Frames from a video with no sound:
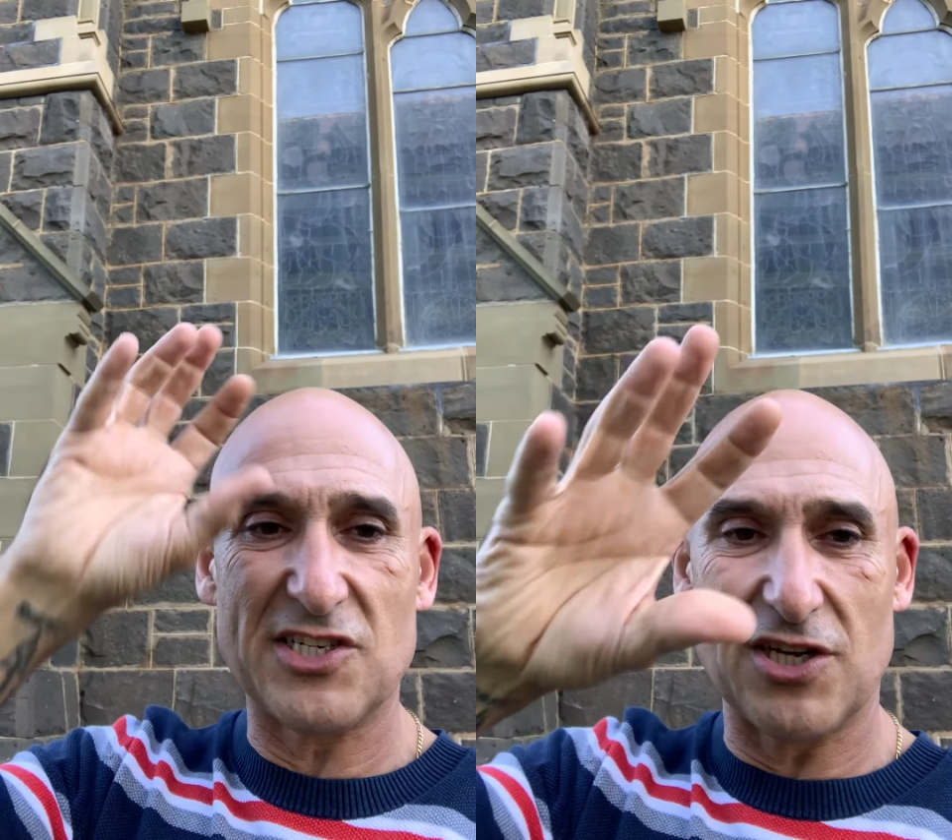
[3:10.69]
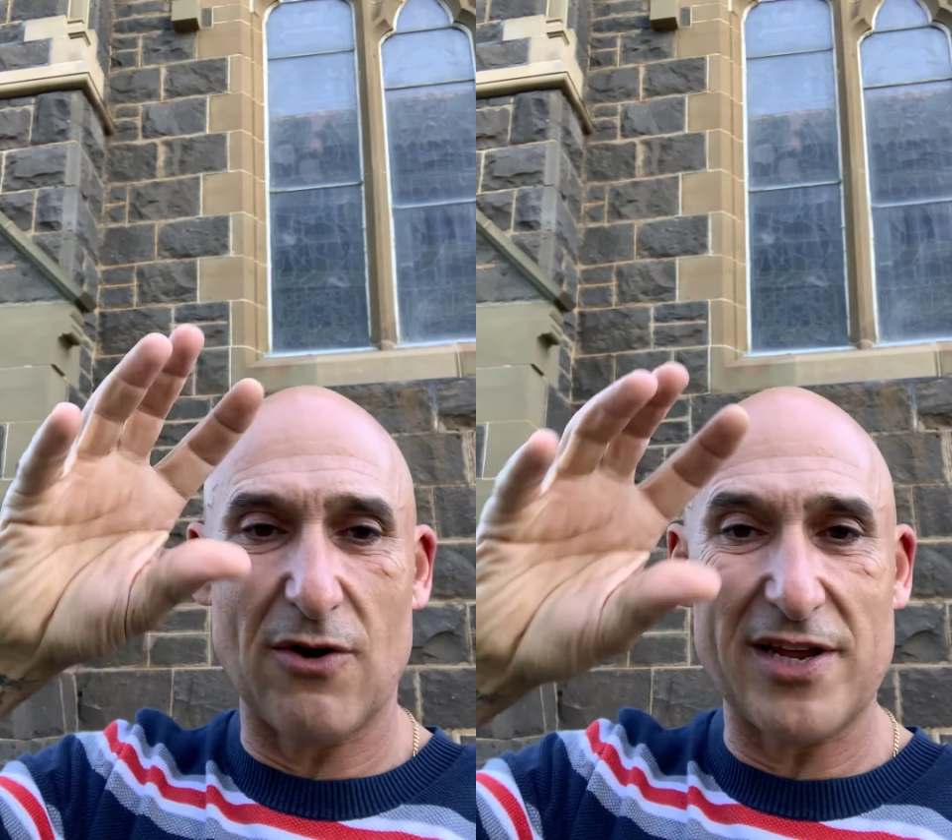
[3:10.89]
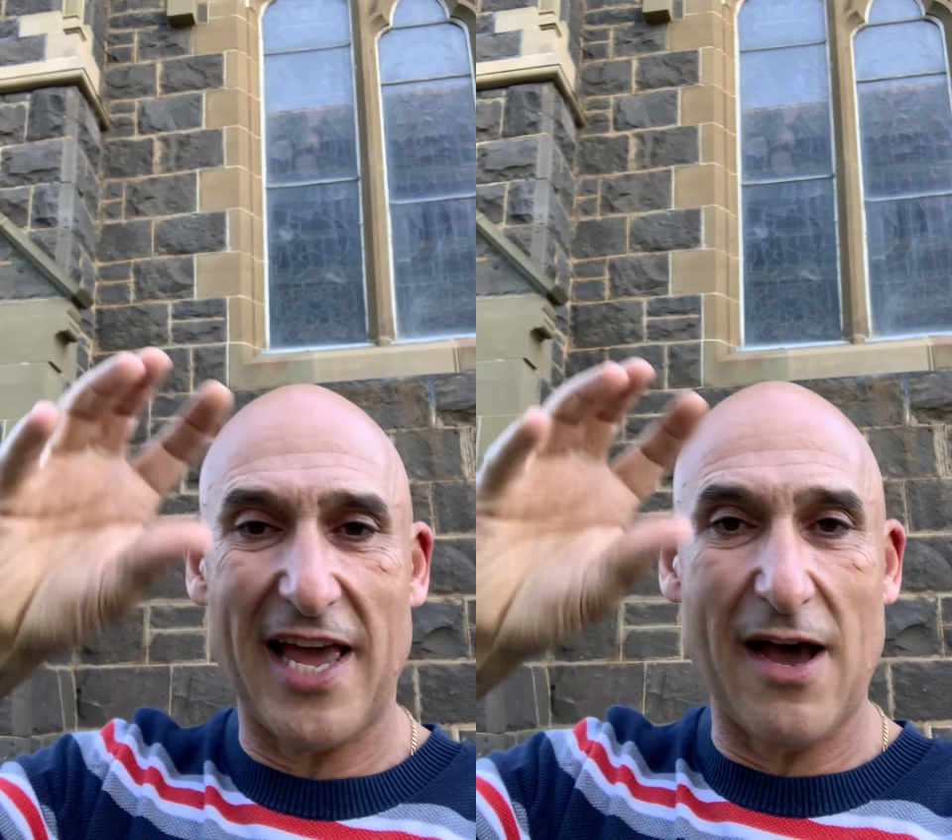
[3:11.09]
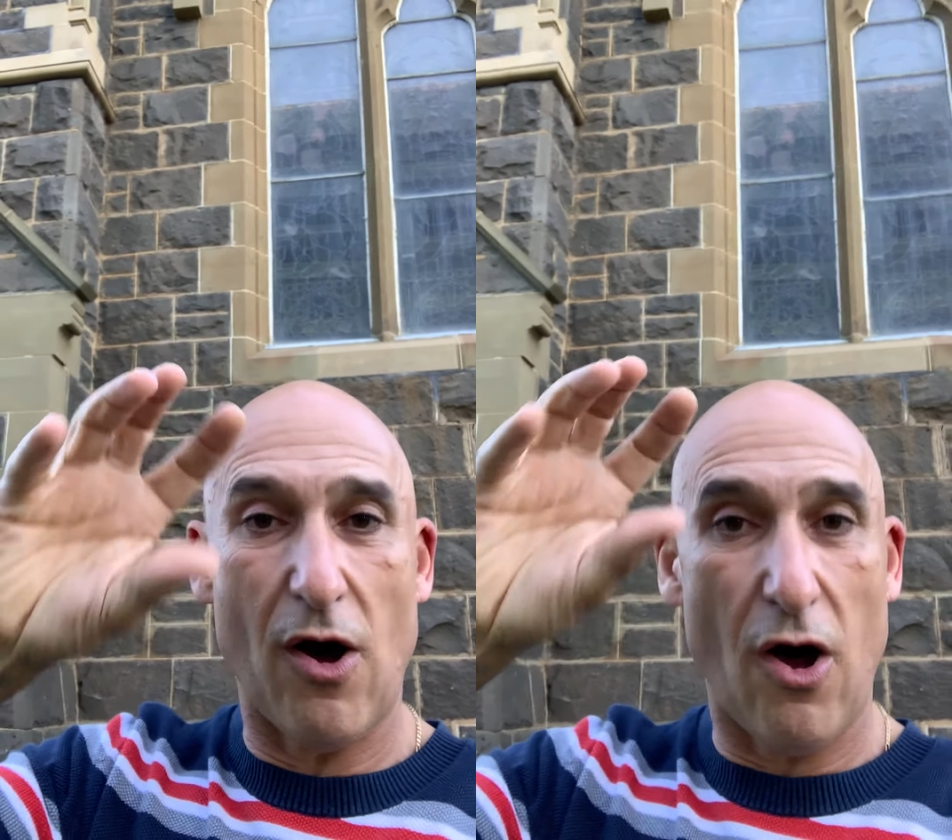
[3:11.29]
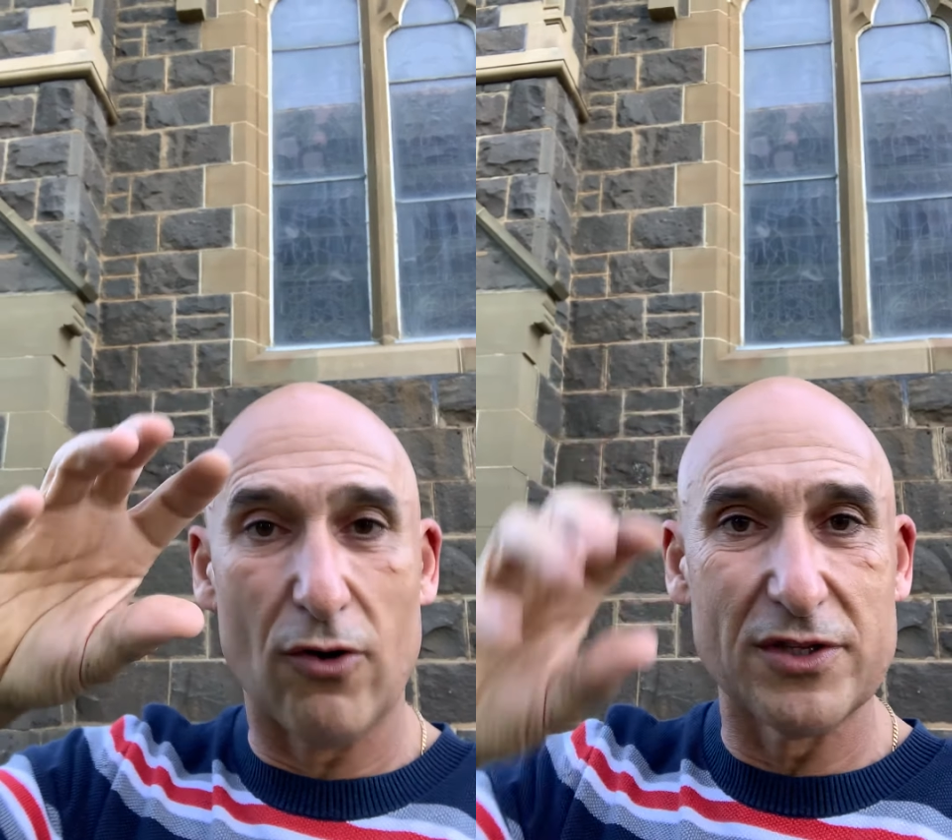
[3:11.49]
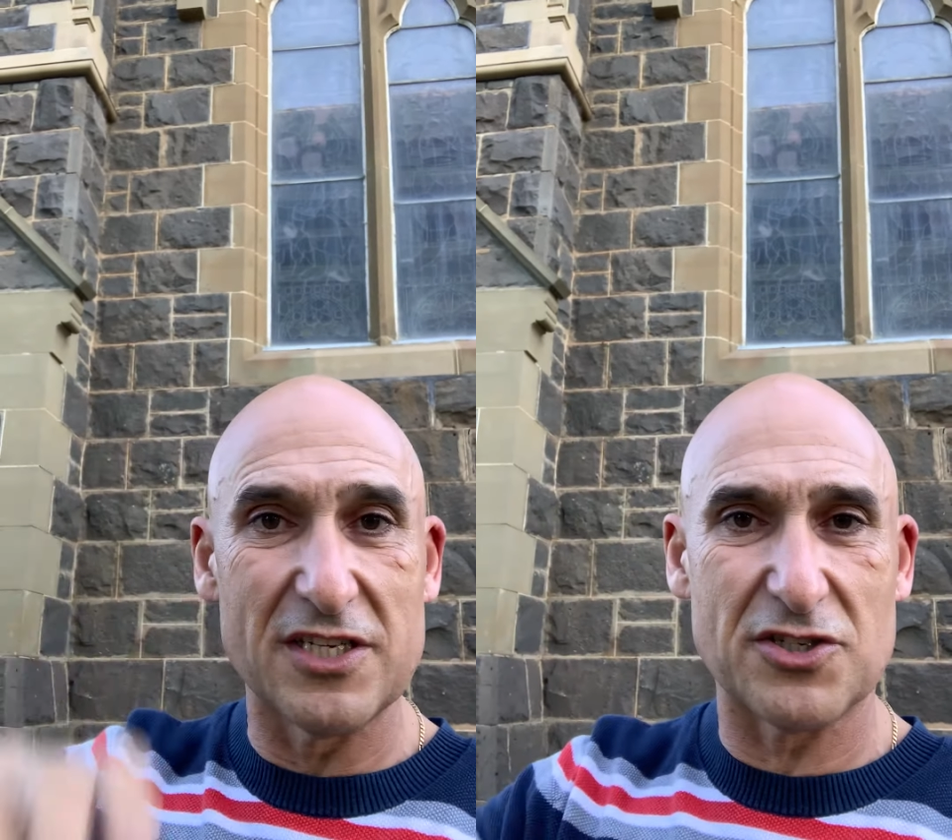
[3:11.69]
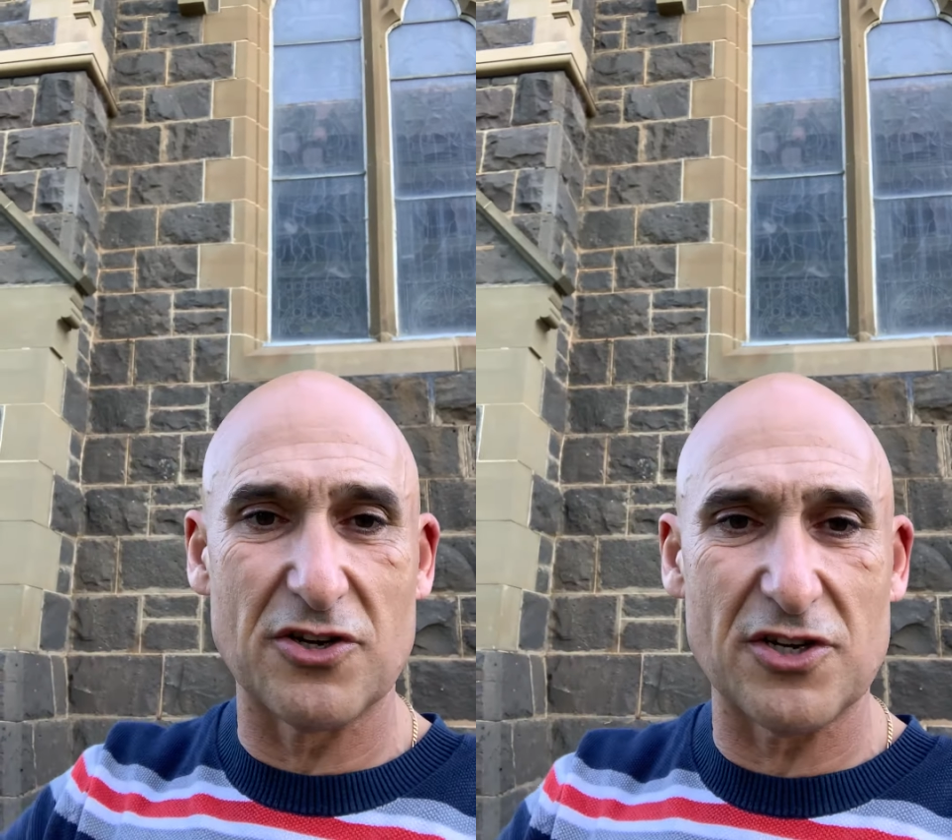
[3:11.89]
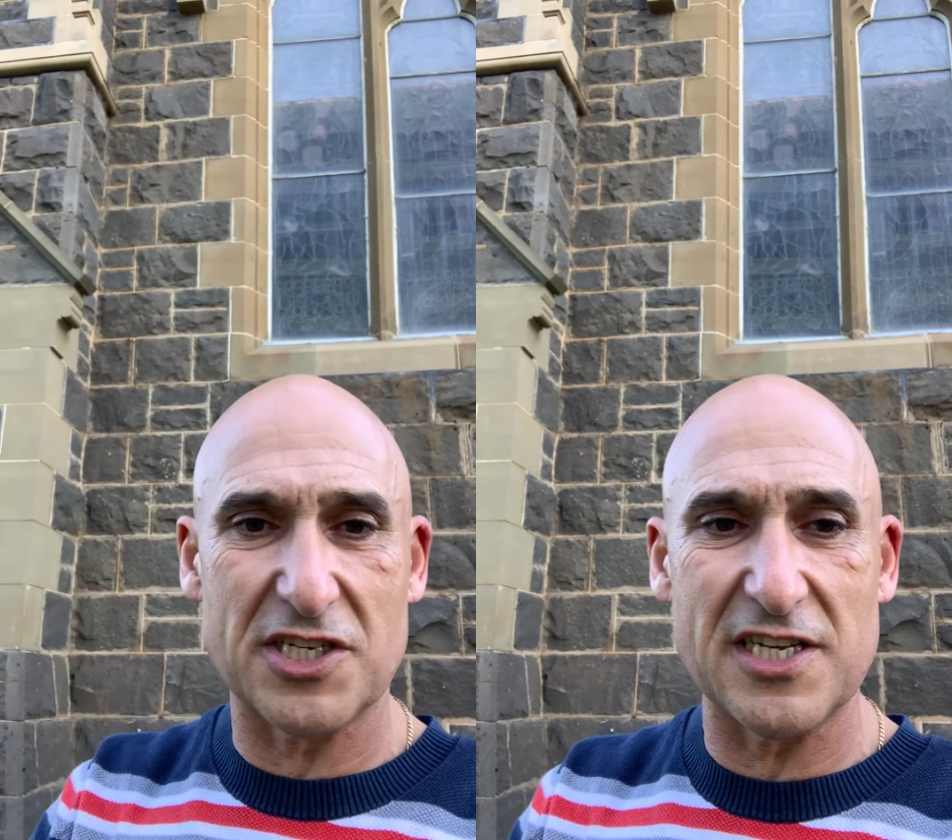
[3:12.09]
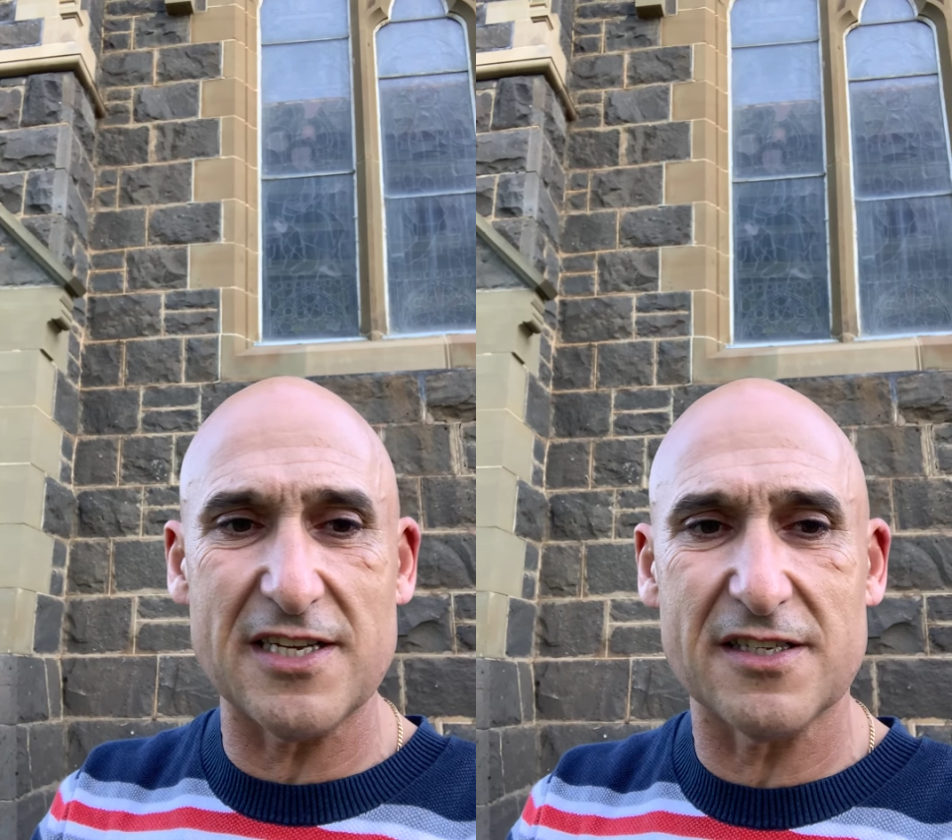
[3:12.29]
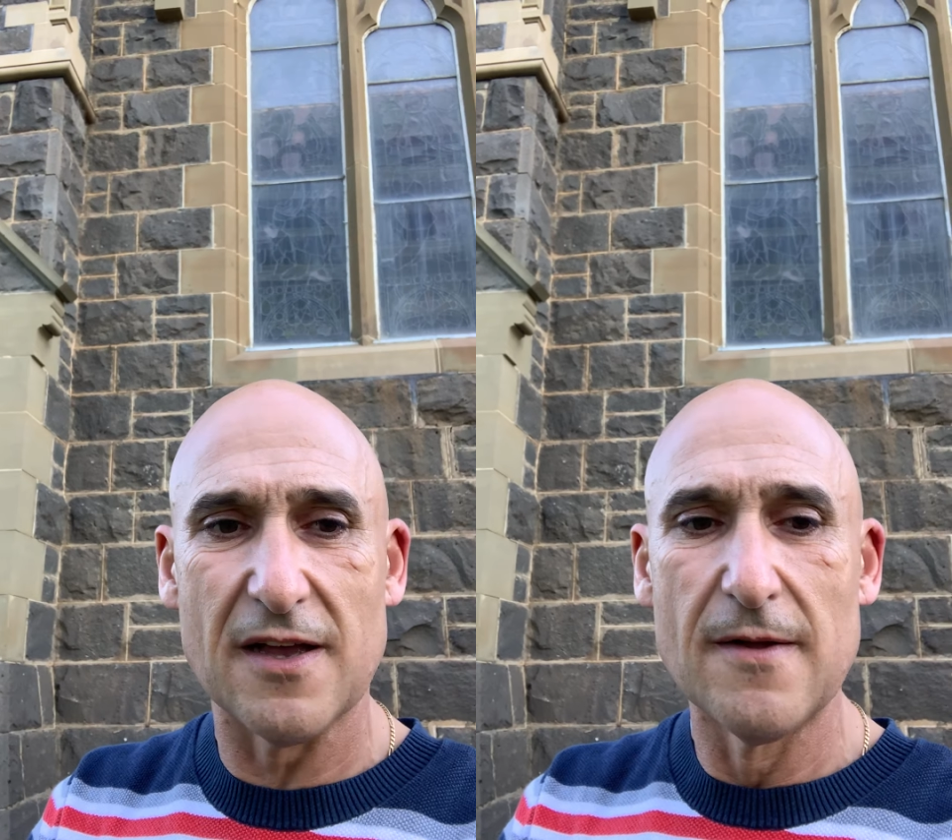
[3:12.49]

showing how old this church is.